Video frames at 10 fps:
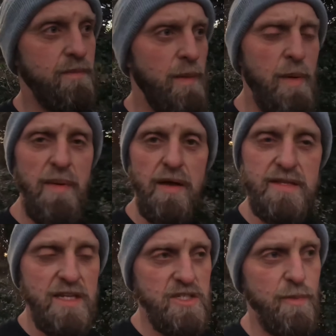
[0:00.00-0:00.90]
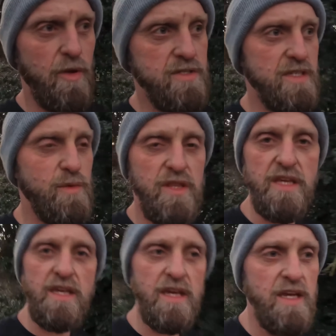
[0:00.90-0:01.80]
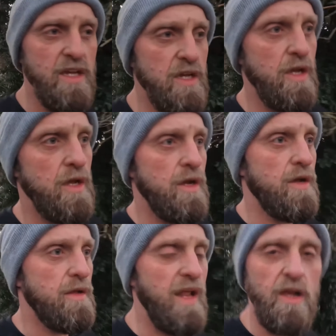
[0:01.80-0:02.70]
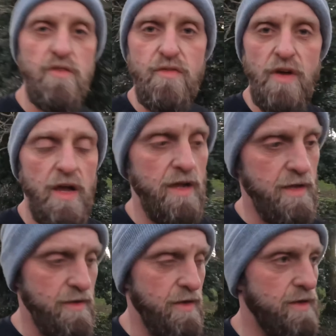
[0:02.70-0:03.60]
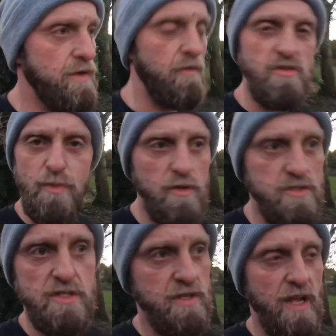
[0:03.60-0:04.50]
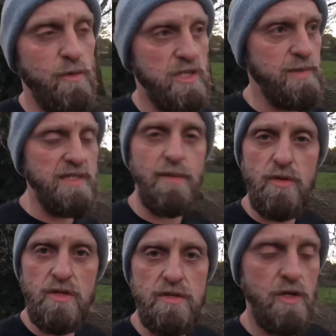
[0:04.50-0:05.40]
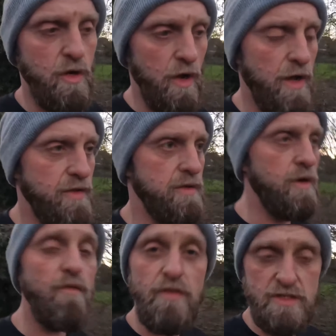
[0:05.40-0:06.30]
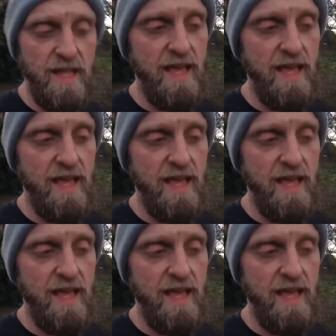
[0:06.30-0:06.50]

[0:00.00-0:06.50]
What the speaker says: mildly disappointed with the lack of not response, because again I was expecting that, but the comfort's